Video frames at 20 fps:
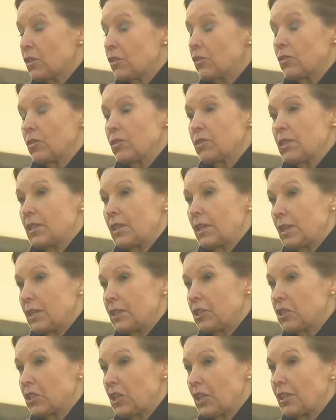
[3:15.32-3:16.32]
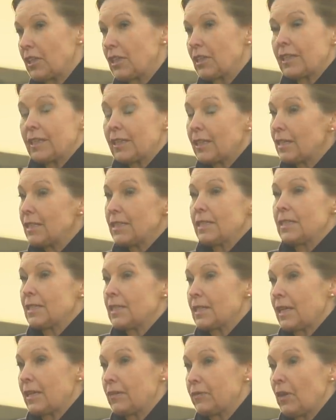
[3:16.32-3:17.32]
to cross the English Channel. It isn't
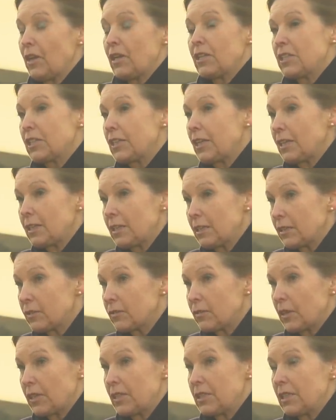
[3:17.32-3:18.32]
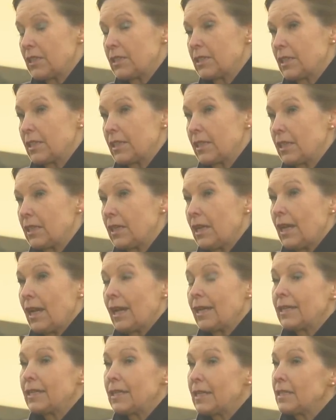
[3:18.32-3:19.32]
safe to get in a rickety dinghy.
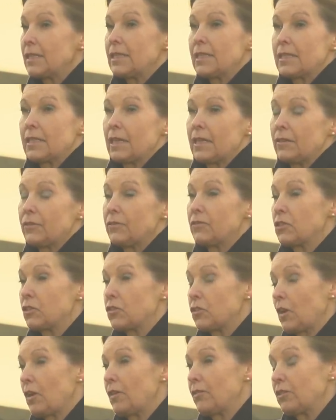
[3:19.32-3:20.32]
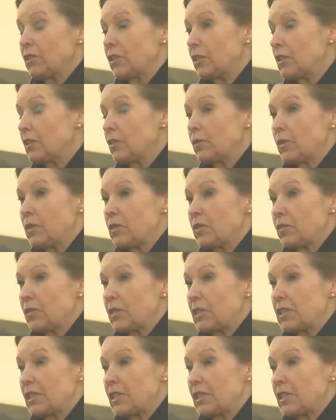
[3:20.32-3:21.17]
And it isn't safe to travel in the wintry